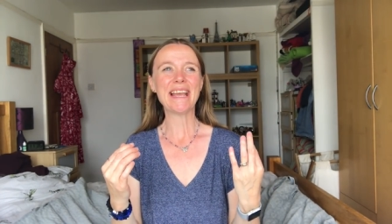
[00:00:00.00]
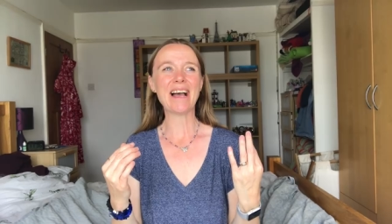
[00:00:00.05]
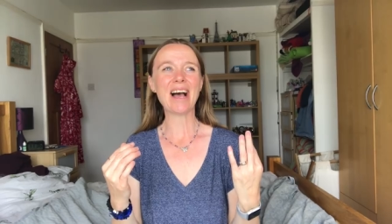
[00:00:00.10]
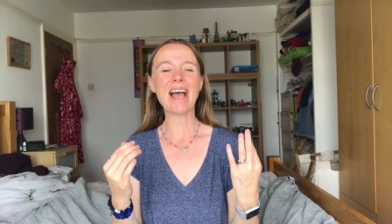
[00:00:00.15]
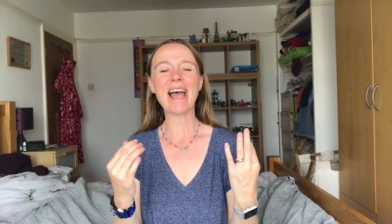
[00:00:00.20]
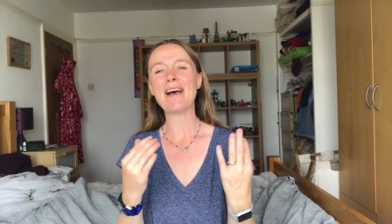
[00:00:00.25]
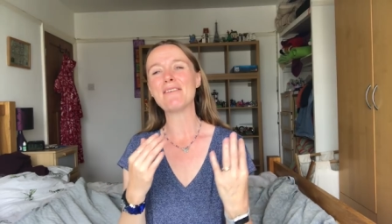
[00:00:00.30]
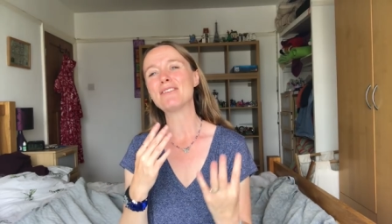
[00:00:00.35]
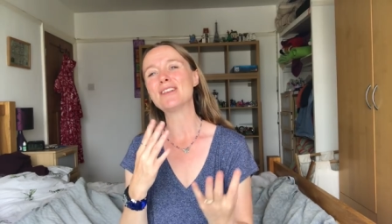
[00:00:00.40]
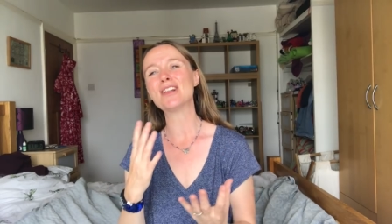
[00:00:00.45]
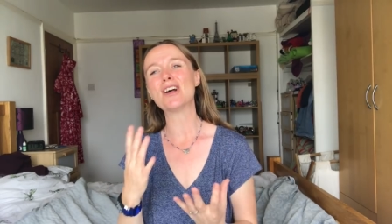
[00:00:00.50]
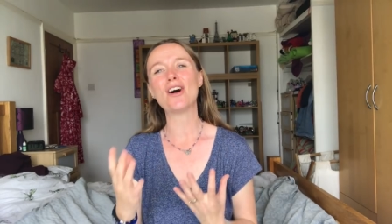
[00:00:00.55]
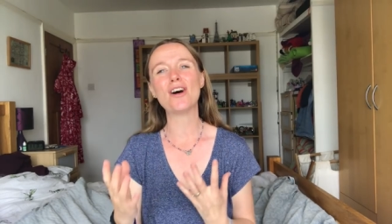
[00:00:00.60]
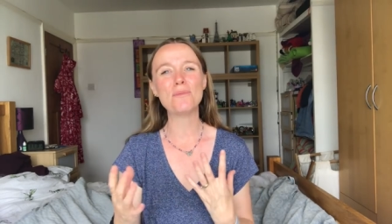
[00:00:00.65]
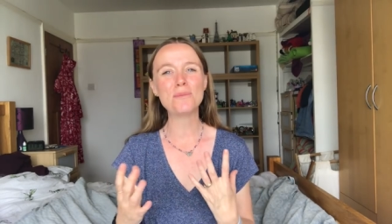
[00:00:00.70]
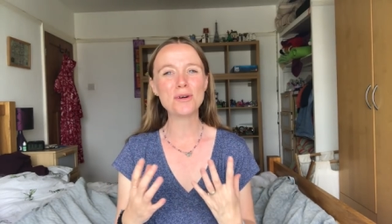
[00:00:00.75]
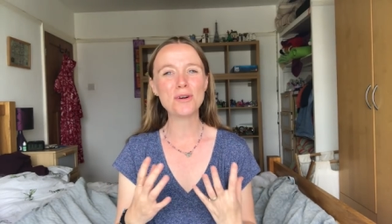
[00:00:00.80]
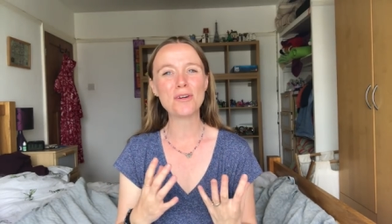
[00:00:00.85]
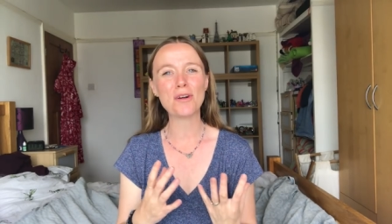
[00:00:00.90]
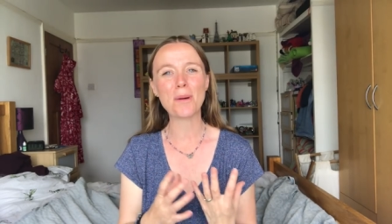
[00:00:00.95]
I have a
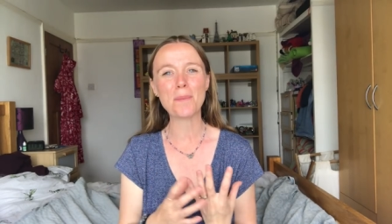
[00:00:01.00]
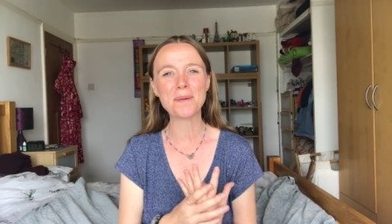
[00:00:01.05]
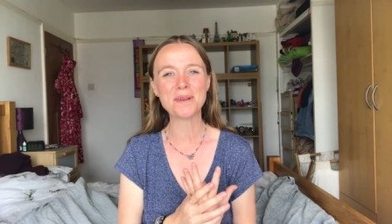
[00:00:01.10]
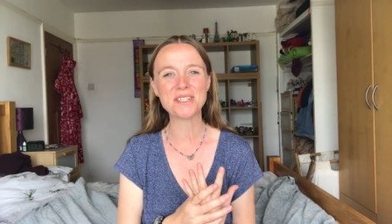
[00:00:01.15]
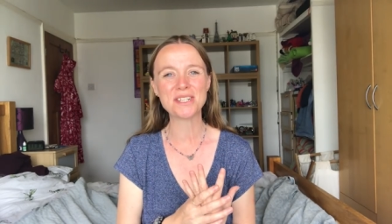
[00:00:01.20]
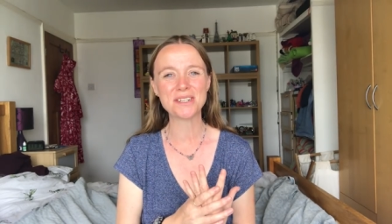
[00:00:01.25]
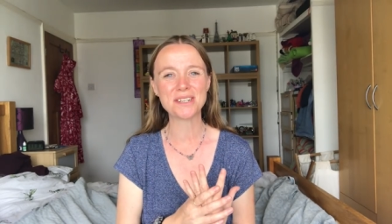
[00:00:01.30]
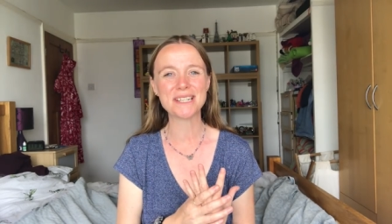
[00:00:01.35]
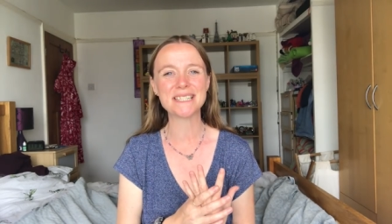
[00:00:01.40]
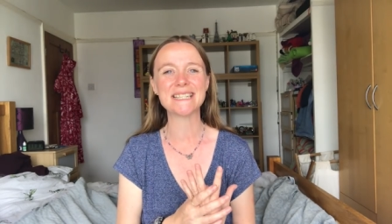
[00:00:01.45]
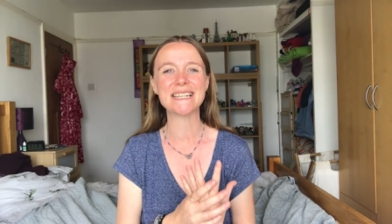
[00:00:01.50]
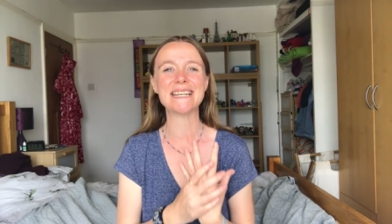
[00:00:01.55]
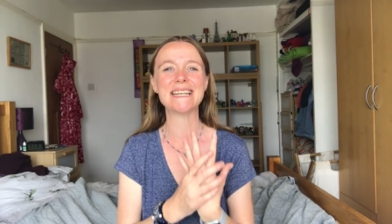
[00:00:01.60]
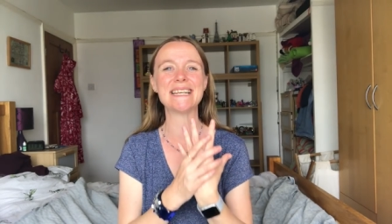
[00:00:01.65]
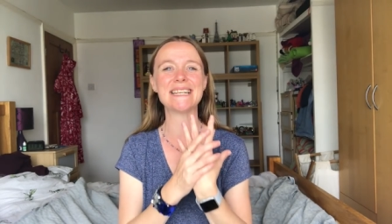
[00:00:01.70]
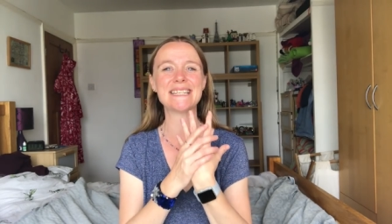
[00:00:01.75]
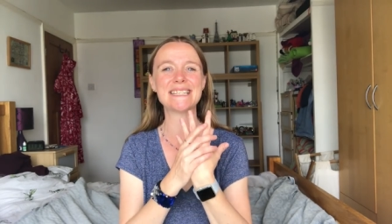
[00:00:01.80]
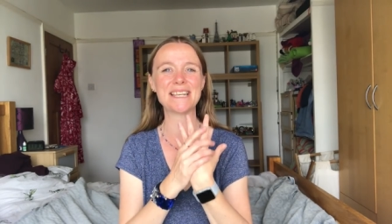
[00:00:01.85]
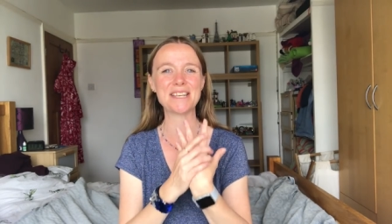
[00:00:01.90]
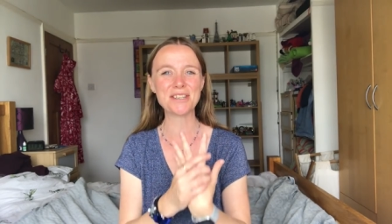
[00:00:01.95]
lot more
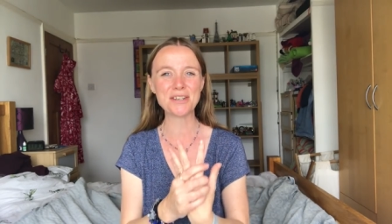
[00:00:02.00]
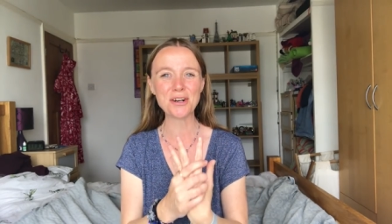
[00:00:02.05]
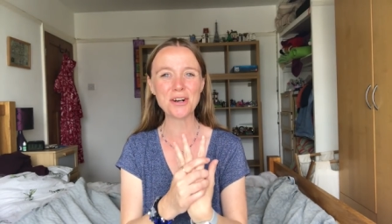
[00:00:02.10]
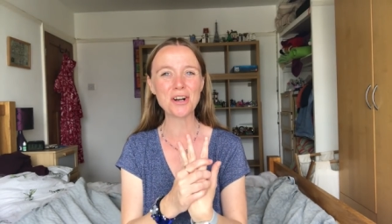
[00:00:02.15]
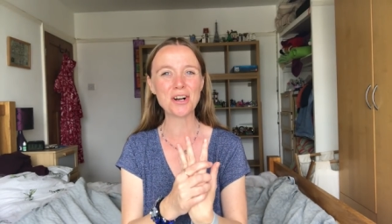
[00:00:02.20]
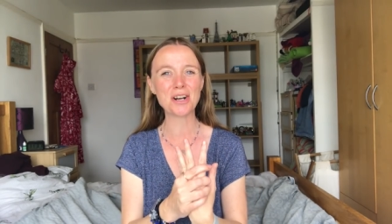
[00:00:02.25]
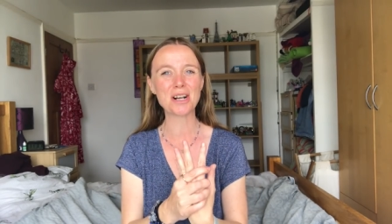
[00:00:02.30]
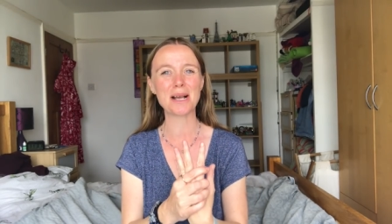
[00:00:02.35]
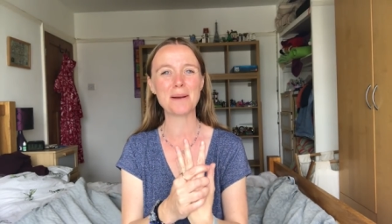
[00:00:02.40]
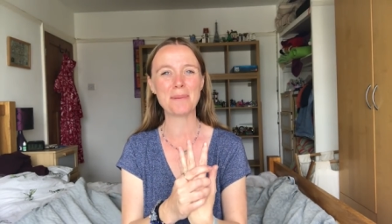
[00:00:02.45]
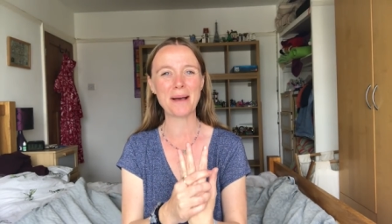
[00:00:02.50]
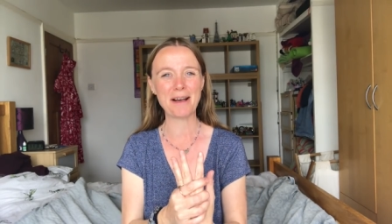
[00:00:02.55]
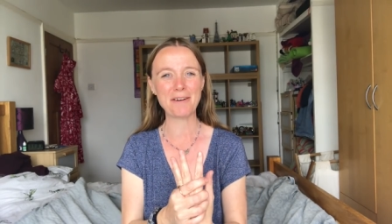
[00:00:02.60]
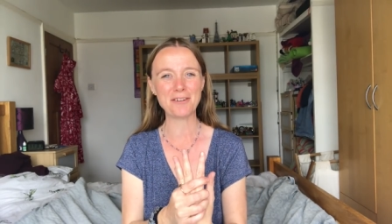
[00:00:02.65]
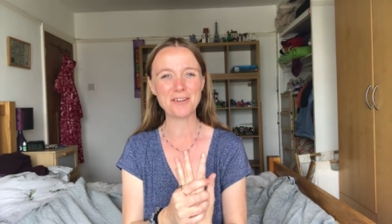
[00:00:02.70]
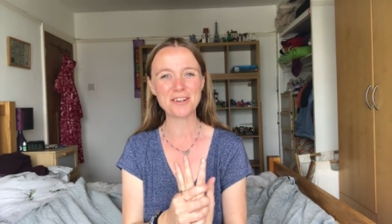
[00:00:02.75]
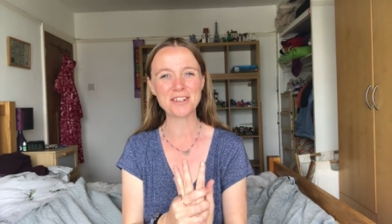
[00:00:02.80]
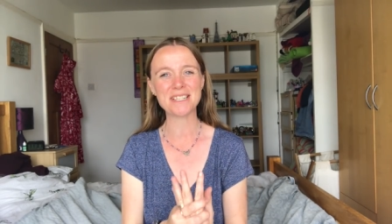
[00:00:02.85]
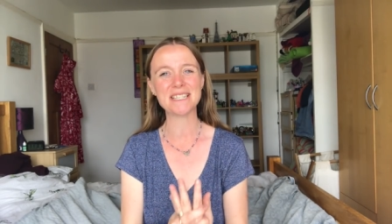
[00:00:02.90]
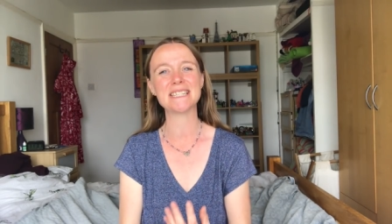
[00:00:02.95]
opportunities to talk about
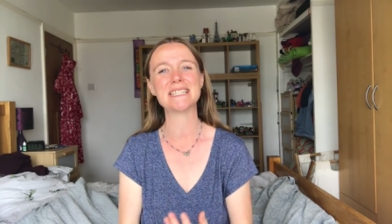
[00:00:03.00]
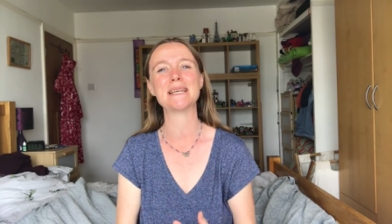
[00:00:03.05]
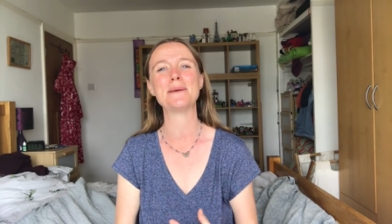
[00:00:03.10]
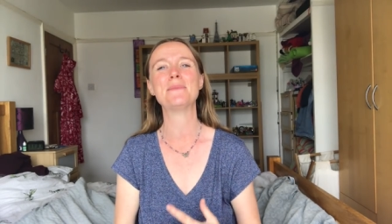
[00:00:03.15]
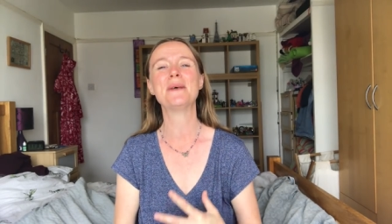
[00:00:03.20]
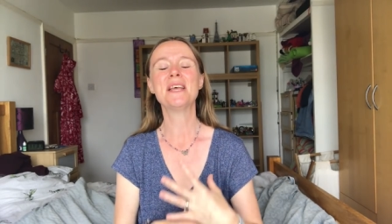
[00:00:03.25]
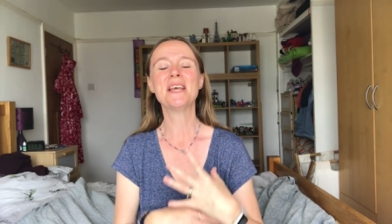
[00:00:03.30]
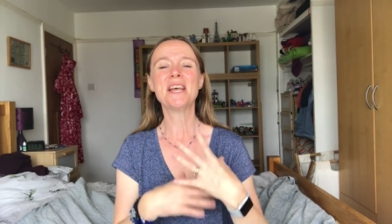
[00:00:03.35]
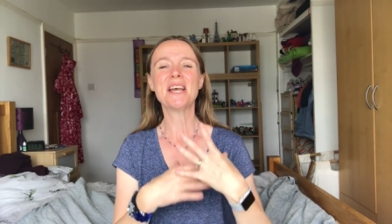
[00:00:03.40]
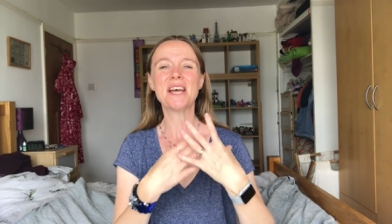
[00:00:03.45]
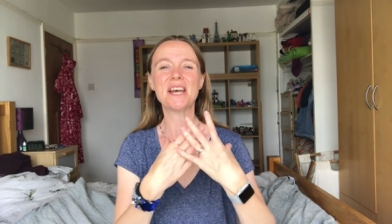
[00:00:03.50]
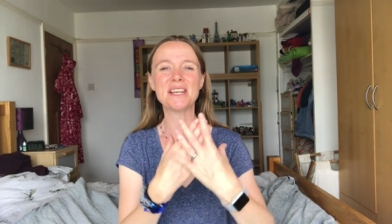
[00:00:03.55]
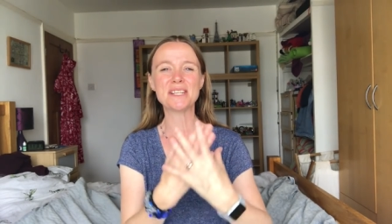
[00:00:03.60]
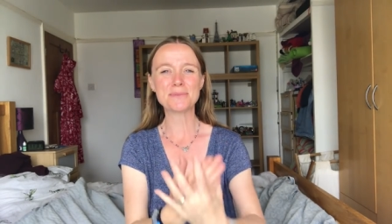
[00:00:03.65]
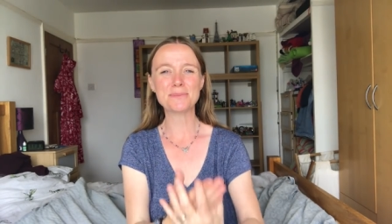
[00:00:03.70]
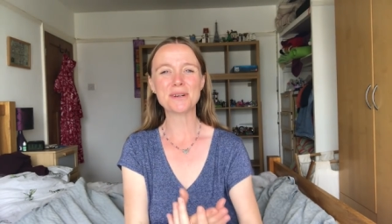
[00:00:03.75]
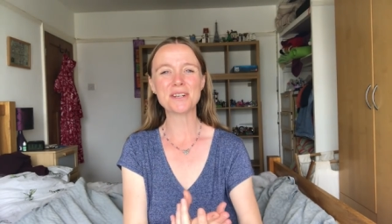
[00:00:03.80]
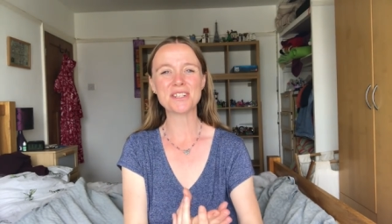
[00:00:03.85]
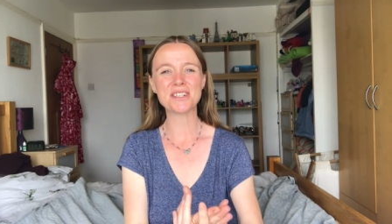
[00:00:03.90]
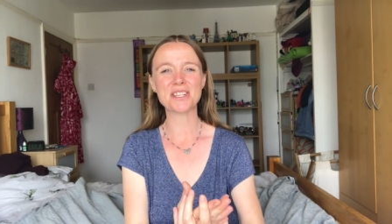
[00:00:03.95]
autism as
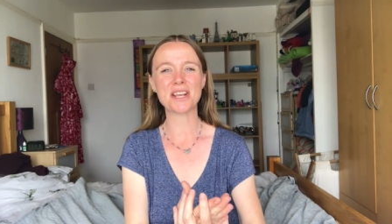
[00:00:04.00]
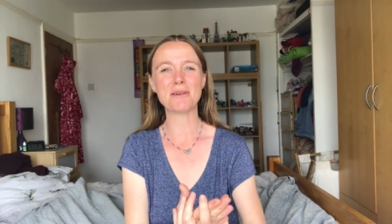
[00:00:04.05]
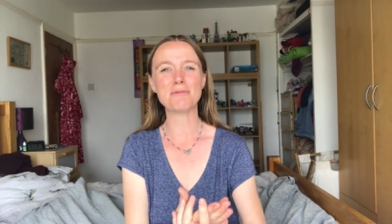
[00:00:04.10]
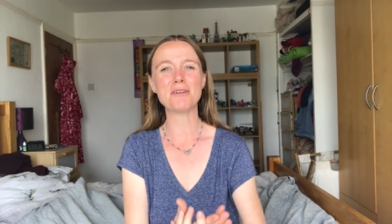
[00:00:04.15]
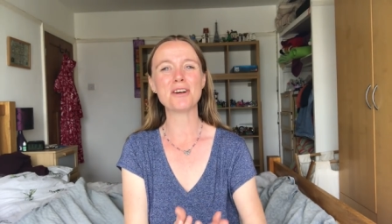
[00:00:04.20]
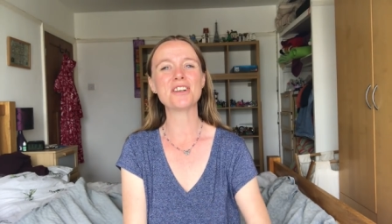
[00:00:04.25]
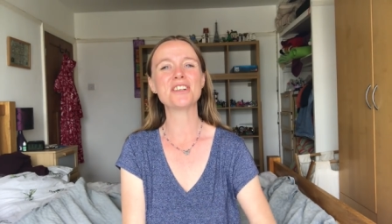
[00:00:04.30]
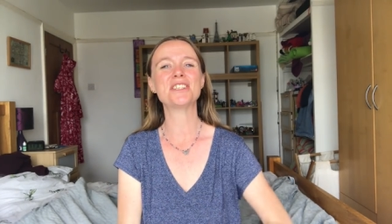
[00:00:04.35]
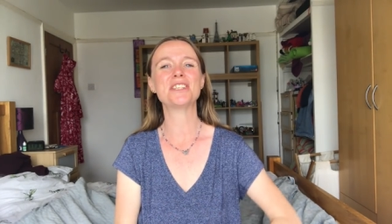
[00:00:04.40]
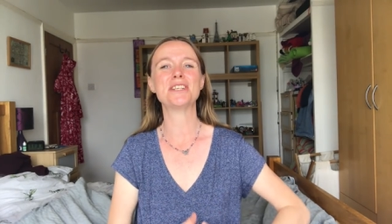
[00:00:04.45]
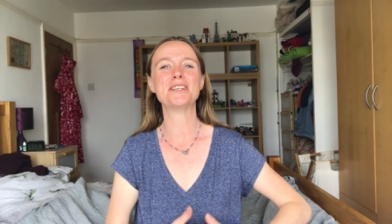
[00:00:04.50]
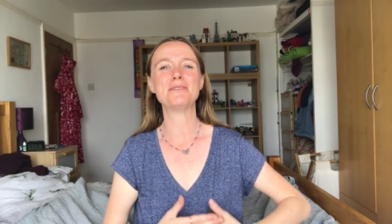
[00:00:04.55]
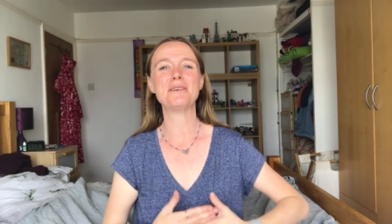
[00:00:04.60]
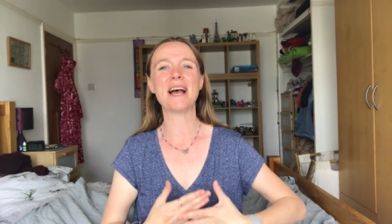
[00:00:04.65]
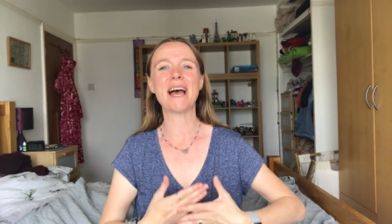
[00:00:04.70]
much as I want to.